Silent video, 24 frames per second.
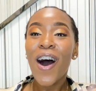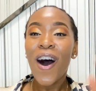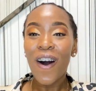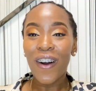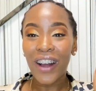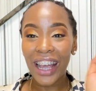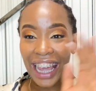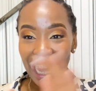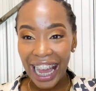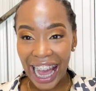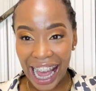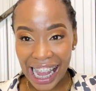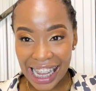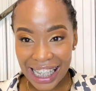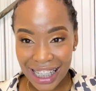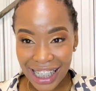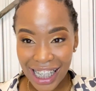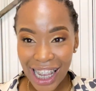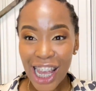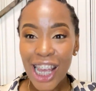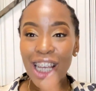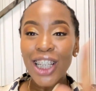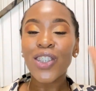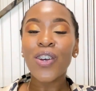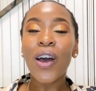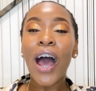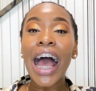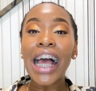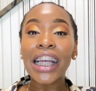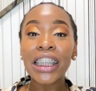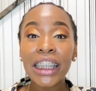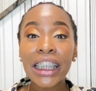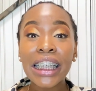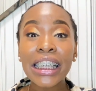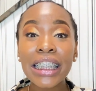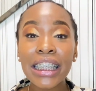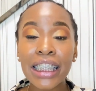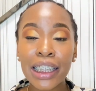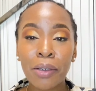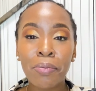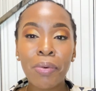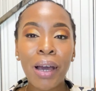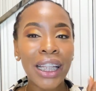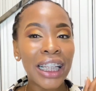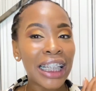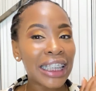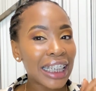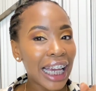Okay guys, so as you can see
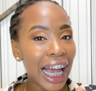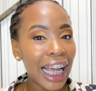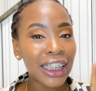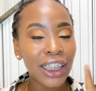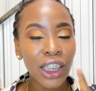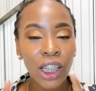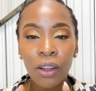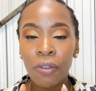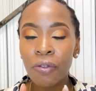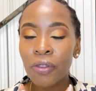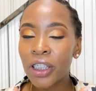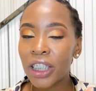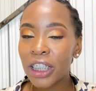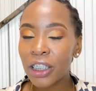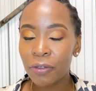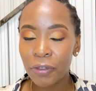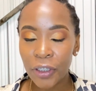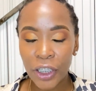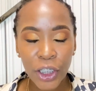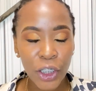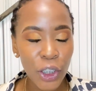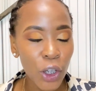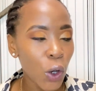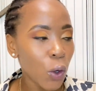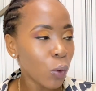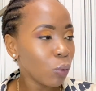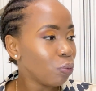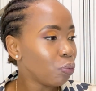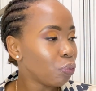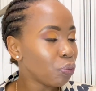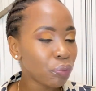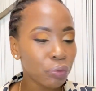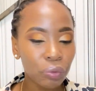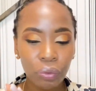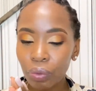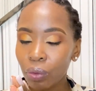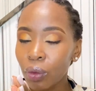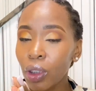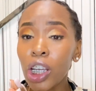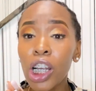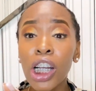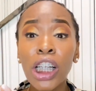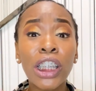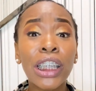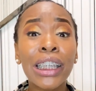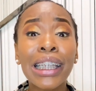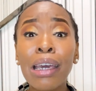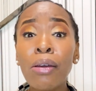by the title of this video,
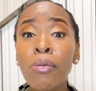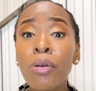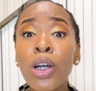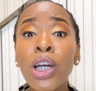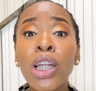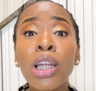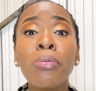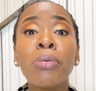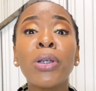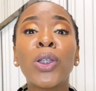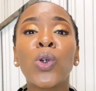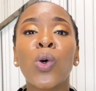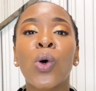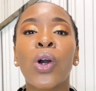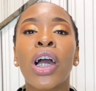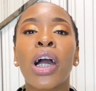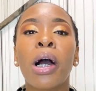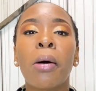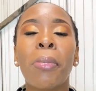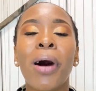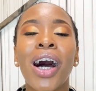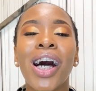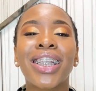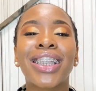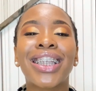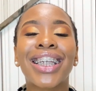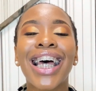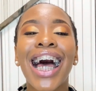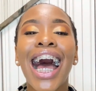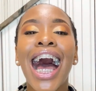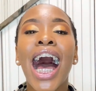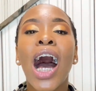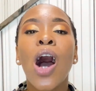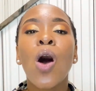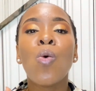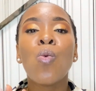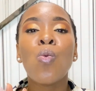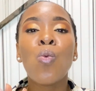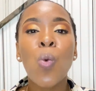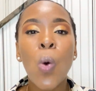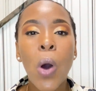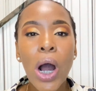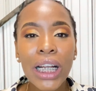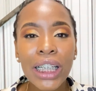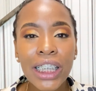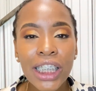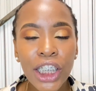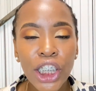today we're going to be talking about
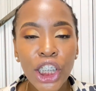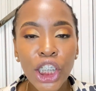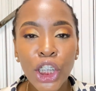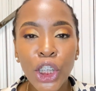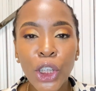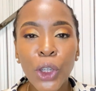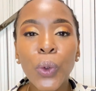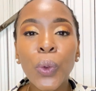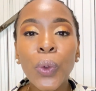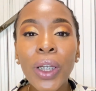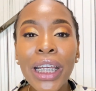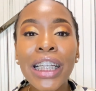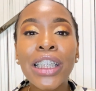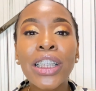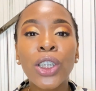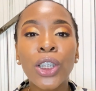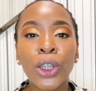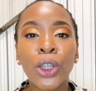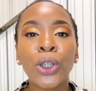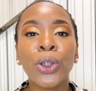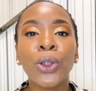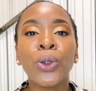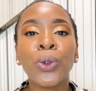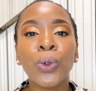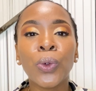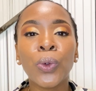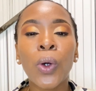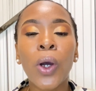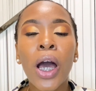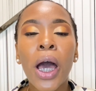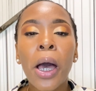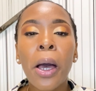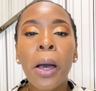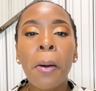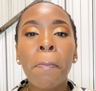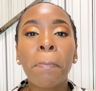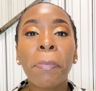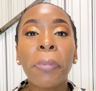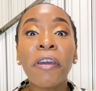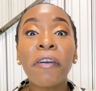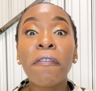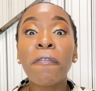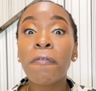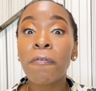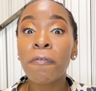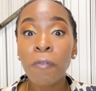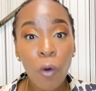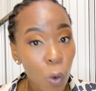what you need to do
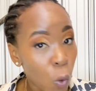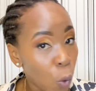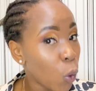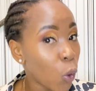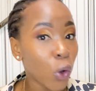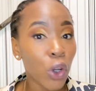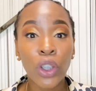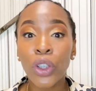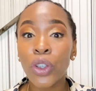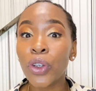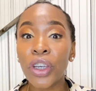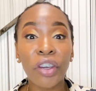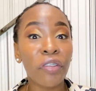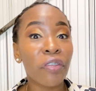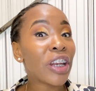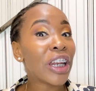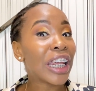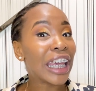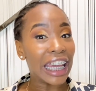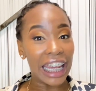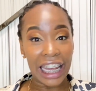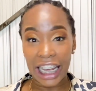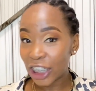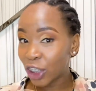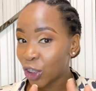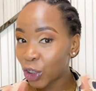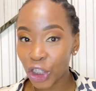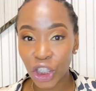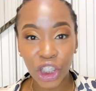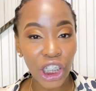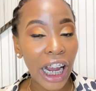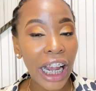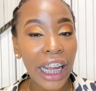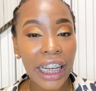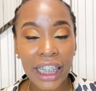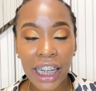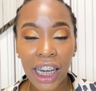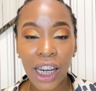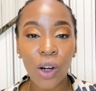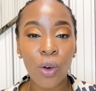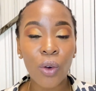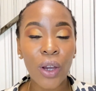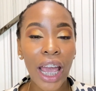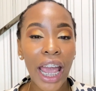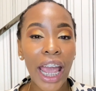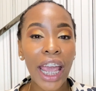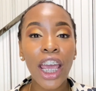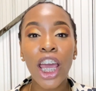before you even get to China.
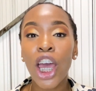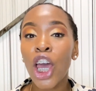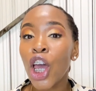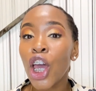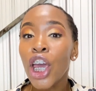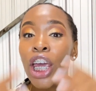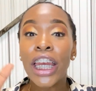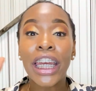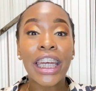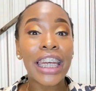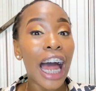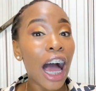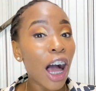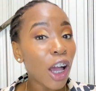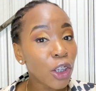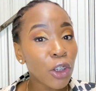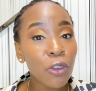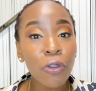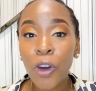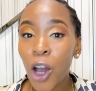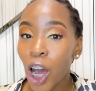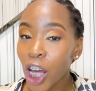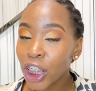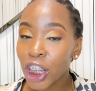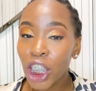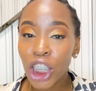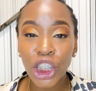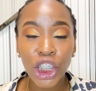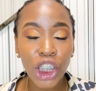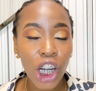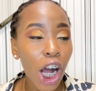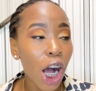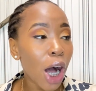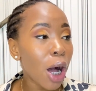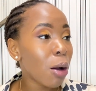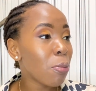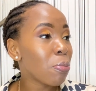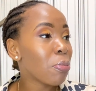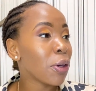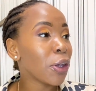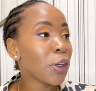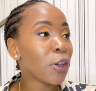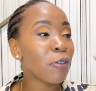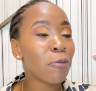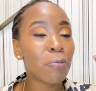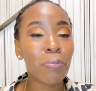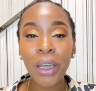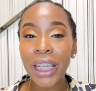Okay, now you've got the job,
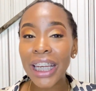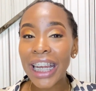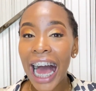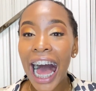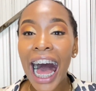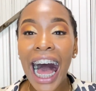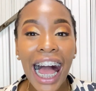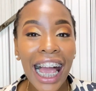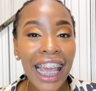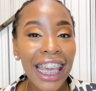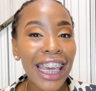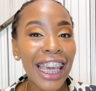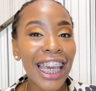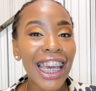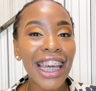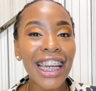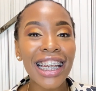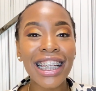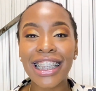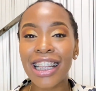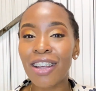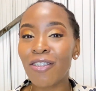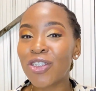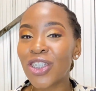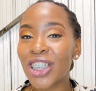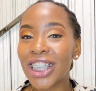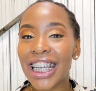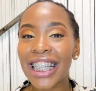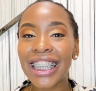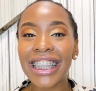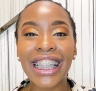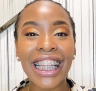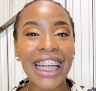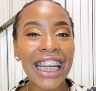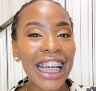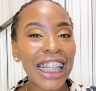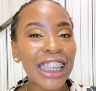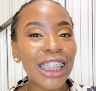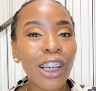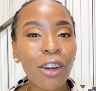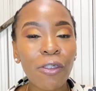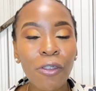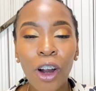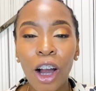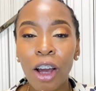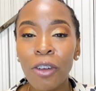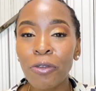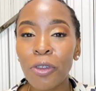you've been hired, they've sent the letter
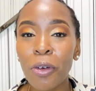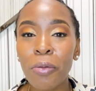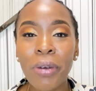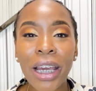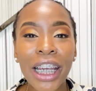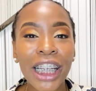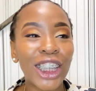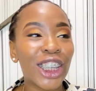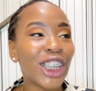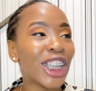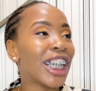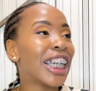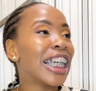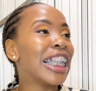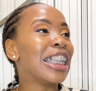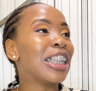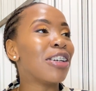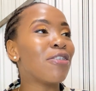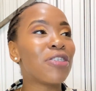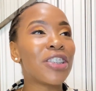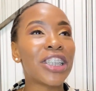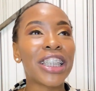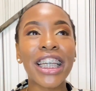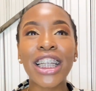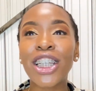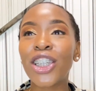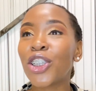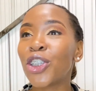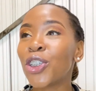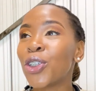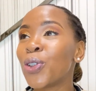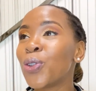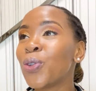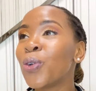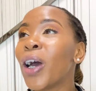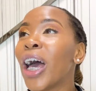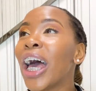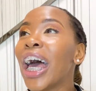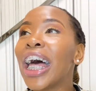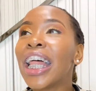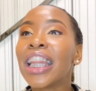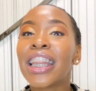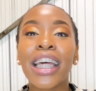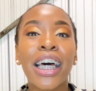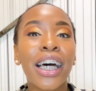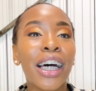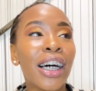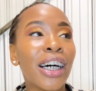of confirmation, they've sent you
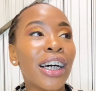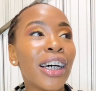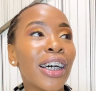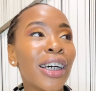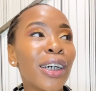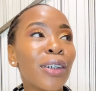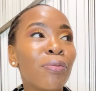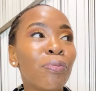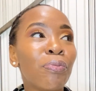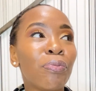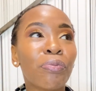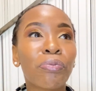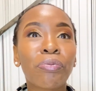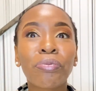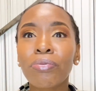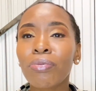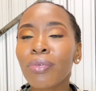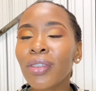the